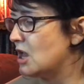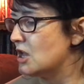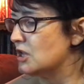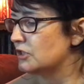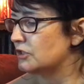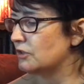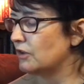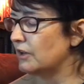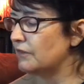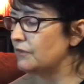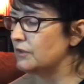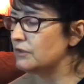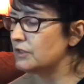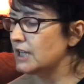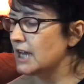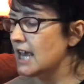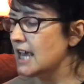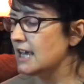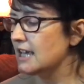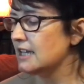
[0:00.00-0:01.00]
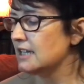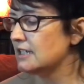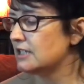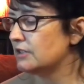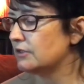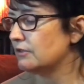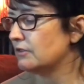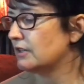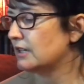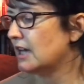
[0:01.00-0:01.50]
So if you take
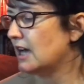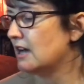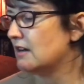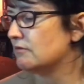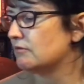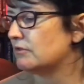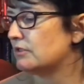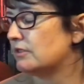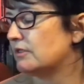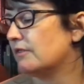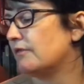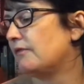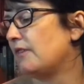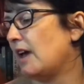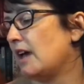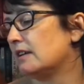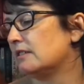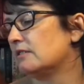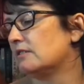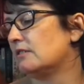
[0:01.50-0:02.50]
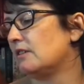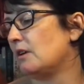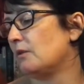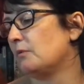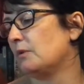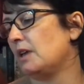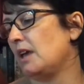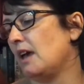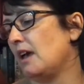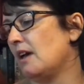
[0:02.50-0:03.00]
into account the fact that
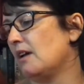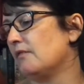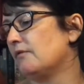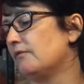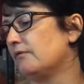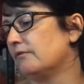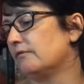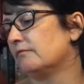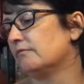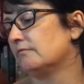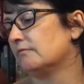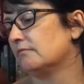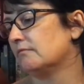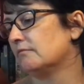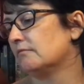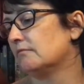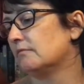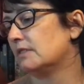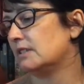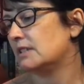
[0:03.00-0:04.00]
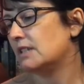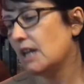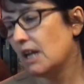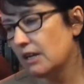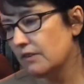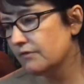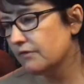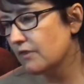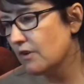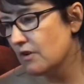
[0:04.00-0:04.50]
we have the Ten
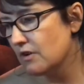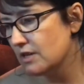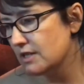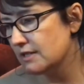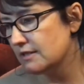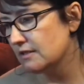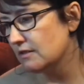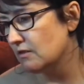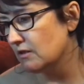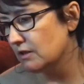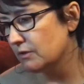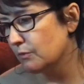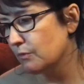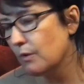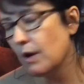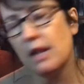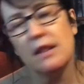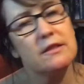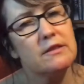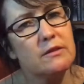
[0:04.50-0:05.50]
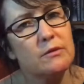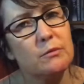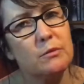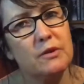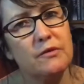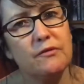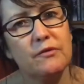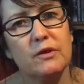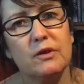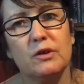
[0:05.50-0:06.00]
of Coins and all the wealth that
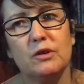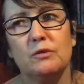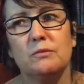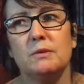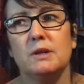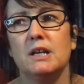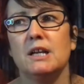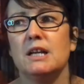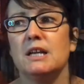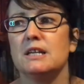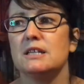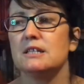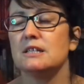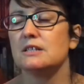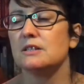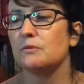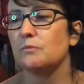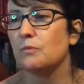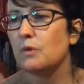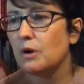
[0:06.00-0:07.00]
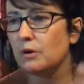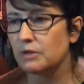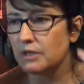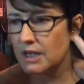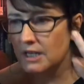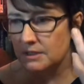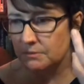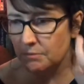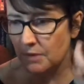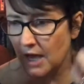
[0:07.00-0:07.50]
we've accumulated and what
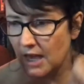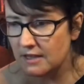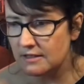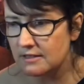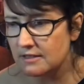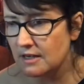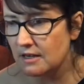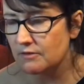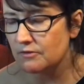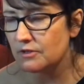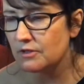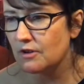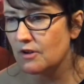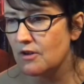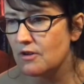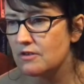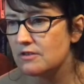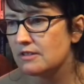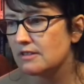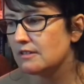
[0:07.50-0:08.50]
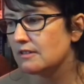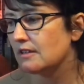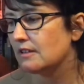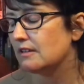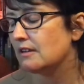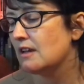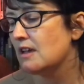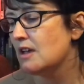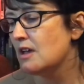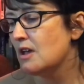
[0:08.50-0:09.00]
has passed down to us
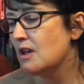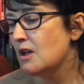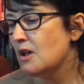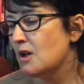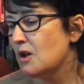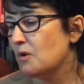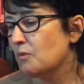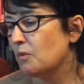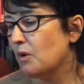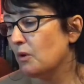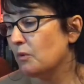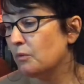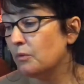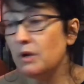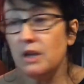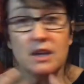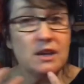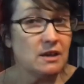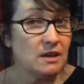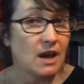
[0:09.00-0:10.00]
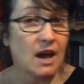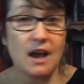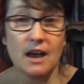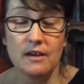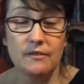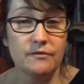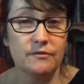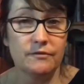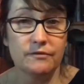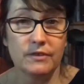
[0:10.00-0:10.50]
and what we
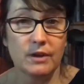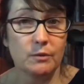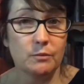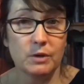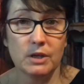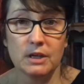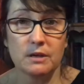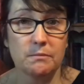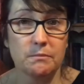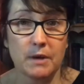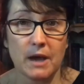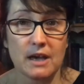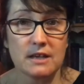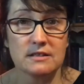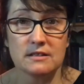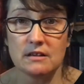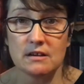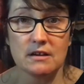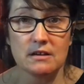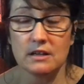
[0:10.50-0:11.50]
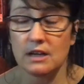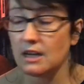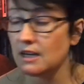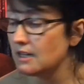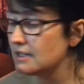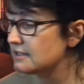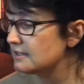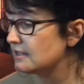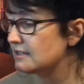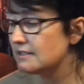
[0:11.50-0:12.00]
have that we can pass on. And
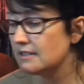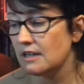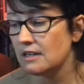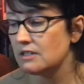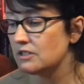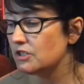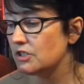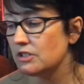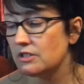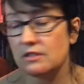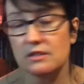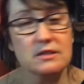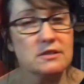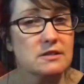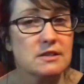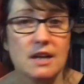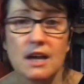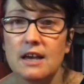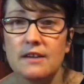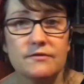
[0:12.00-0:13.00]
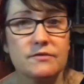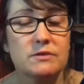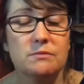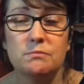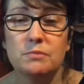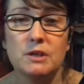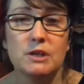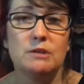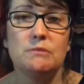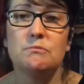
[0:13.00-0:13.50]
as I said, it just doesn't have to
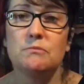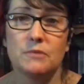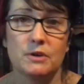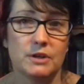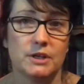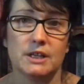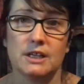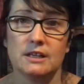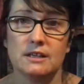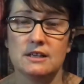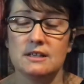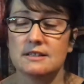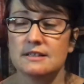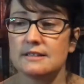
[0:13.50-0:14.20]
be money.